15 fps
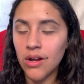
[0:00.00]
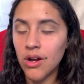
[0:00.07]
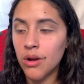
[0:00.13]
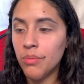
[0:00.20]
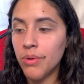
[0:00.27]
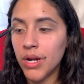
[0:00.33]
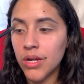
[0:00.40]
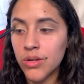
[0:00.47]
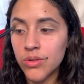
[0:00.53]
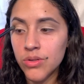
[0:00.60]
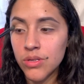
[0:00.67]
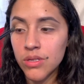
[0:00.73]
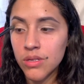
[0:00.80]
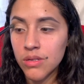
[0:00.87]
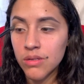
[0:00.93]
our
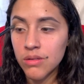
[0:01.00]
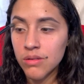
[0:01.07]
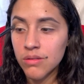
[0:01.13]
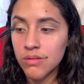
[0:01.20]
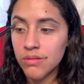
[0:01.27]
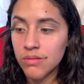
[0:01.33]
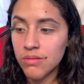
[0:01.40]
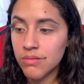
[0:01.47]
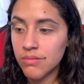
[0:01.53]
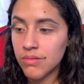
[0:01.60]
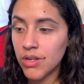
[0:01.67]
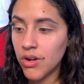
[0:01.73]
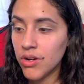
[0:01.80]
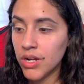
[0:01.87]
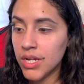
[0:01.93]
brows,
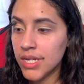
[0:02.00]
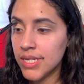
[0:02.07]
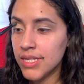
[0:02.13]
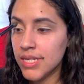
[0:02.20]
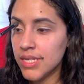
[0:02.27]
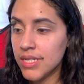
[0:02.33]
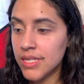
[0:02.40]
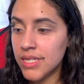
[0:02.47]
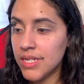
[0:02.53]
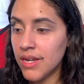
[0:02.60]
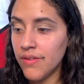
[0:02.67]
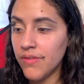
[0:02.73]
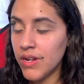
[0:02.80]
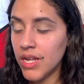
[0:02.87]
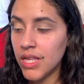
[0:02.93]
they're cousins,
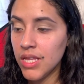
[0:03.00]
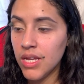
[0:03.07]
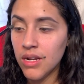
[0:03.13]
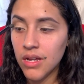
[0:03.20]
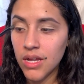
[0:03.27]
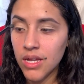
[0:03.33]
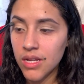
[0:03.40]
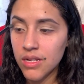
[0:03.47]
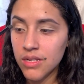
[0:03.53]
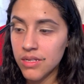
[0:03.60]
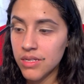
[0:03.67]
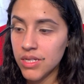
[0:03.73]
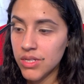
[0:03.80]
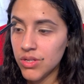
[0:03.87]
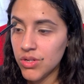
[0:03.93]
definitely not
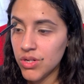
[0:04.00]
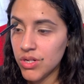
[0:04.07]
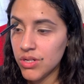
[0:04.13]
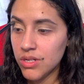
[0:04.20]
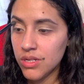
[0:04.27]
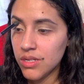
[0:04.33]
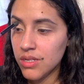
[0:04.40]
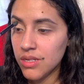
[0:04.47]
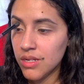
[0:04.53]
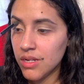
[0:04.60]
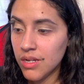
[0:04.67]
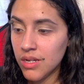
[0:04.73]
sisters.